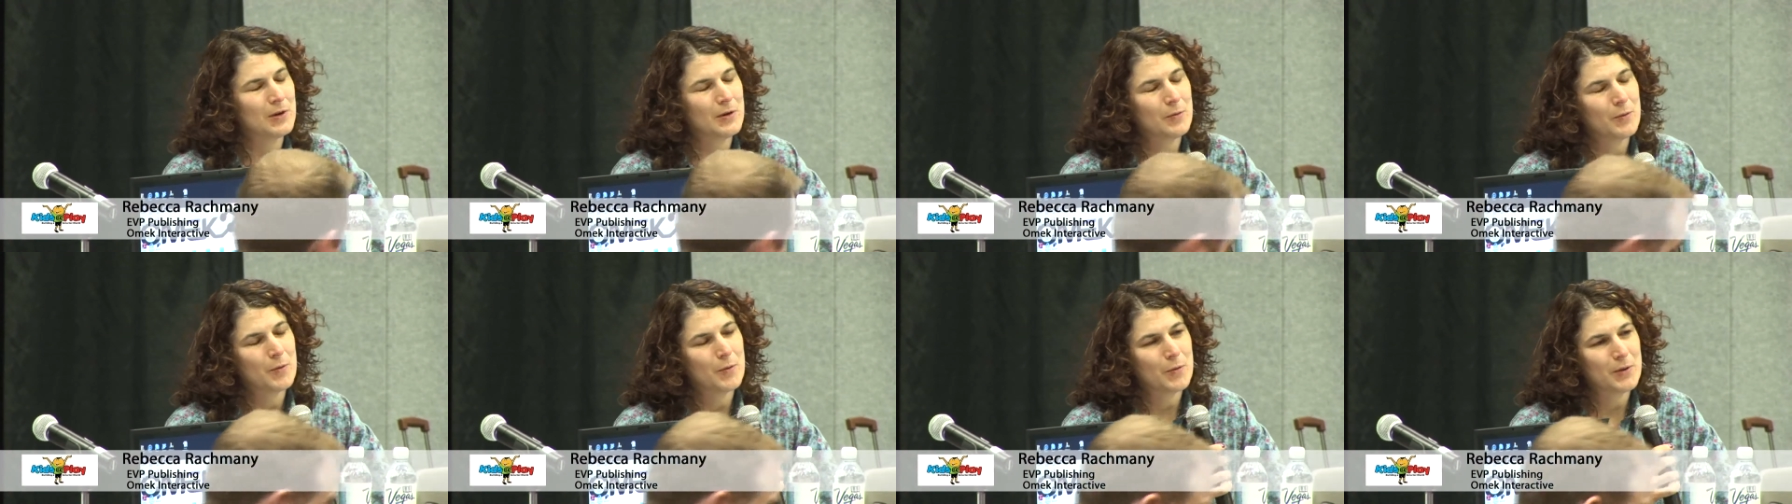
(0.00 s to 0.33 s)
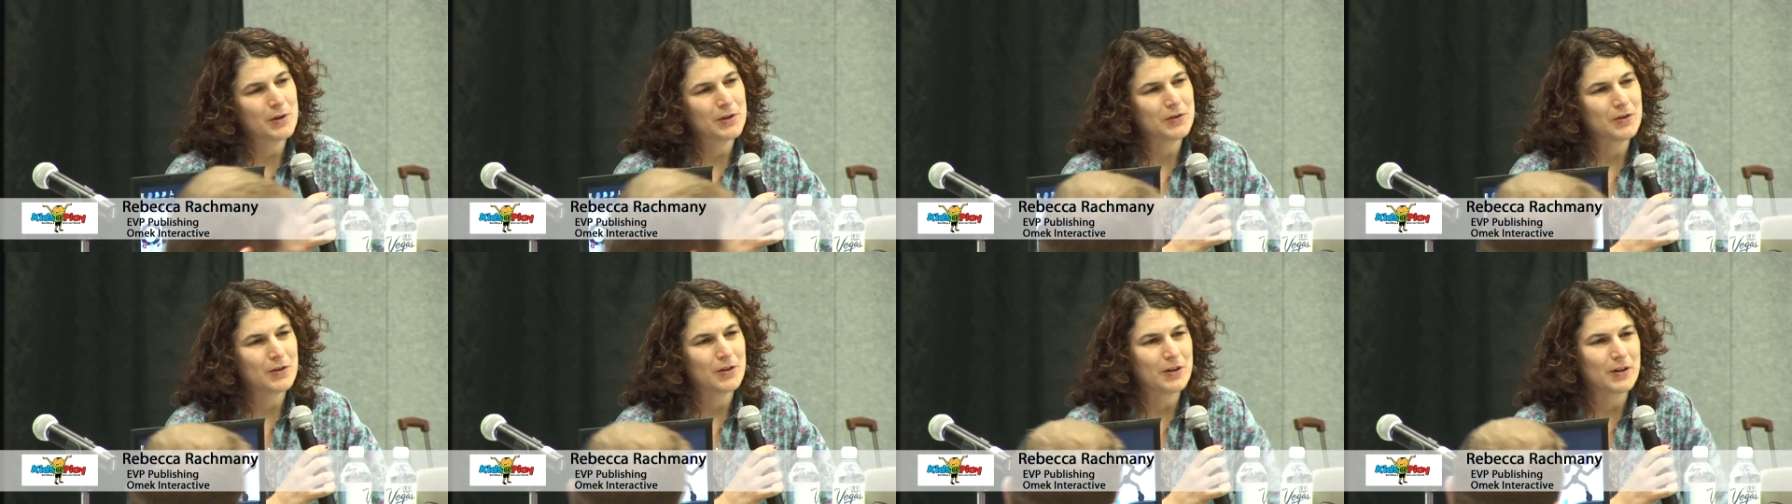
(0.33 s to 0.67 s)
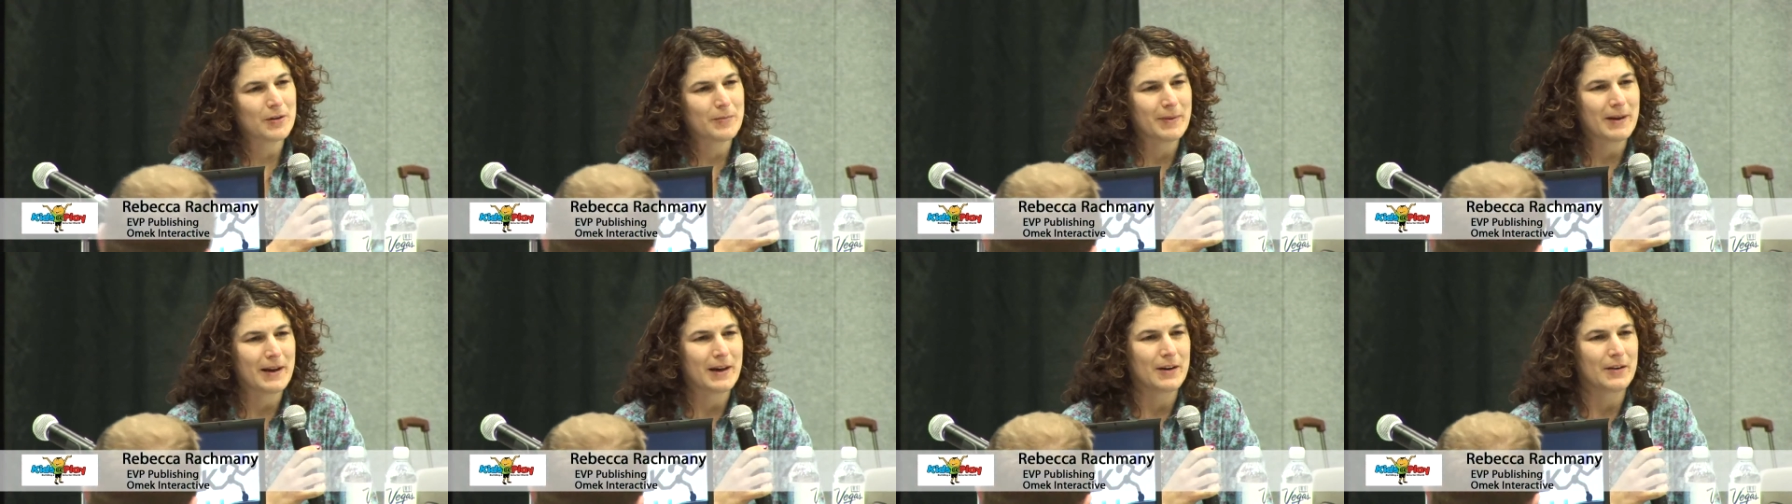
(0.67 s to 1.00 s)
And when we talk
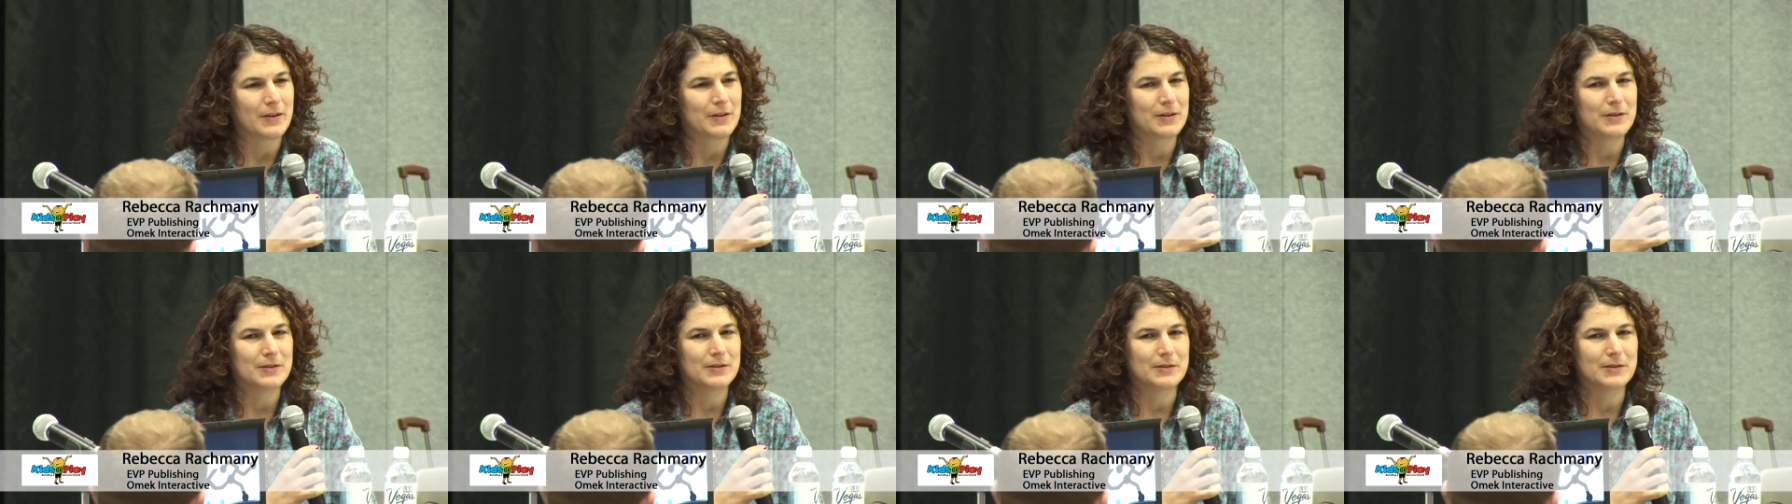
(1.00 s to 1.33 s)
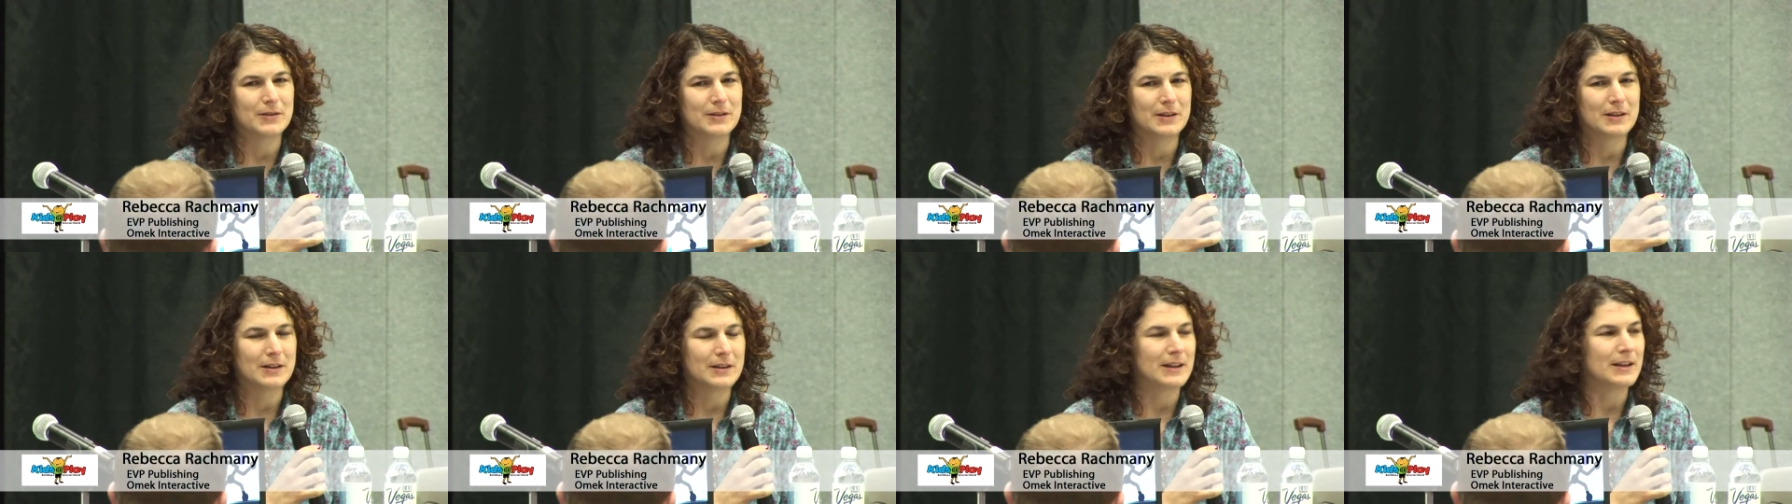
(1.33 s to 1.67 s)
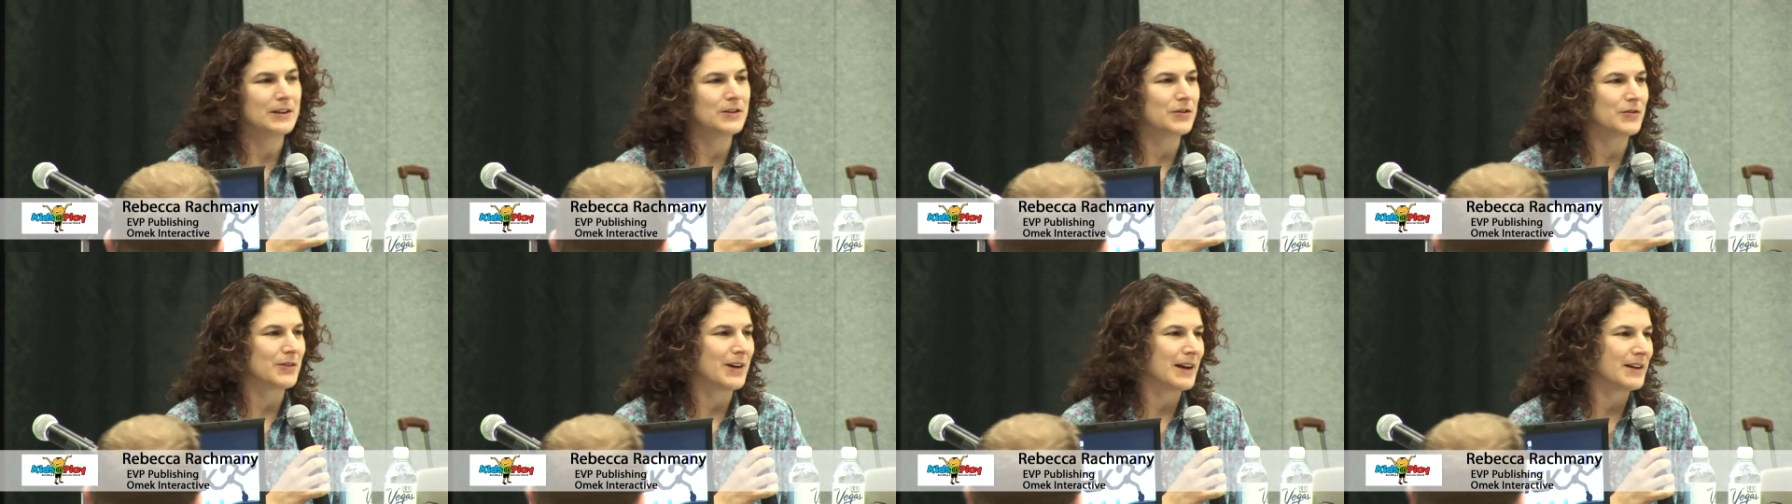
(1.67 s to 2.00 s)
about
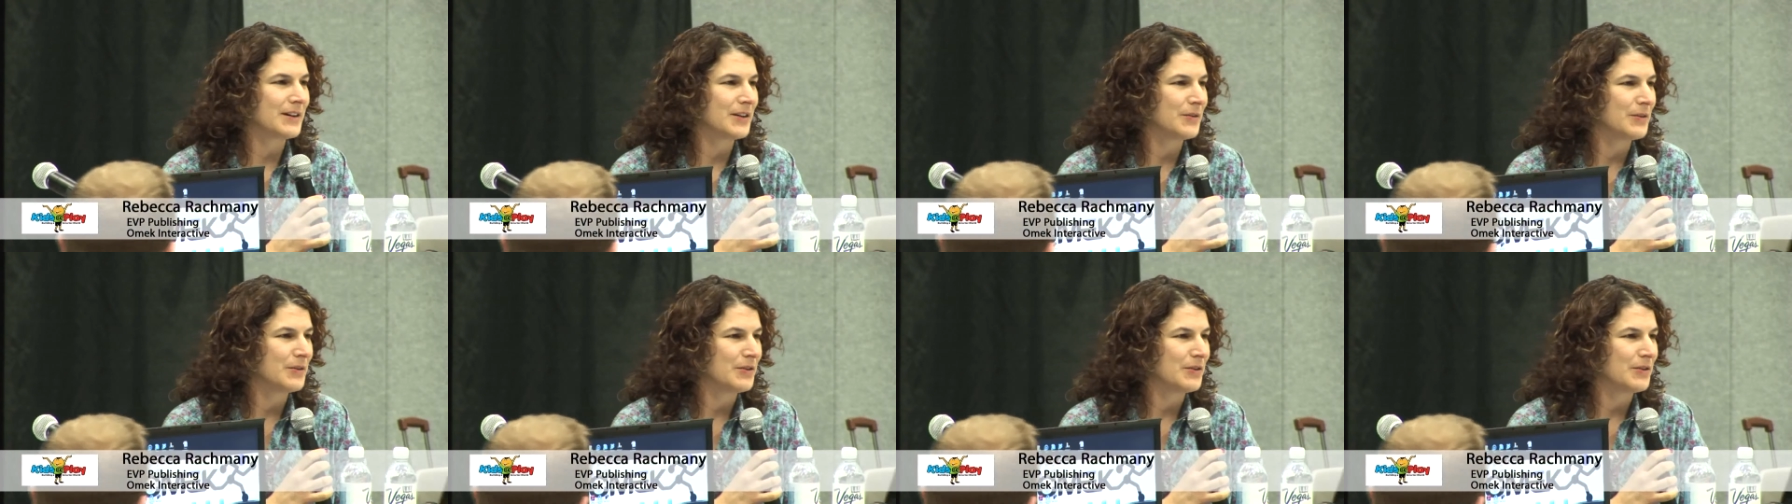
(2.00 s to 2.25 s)
interacting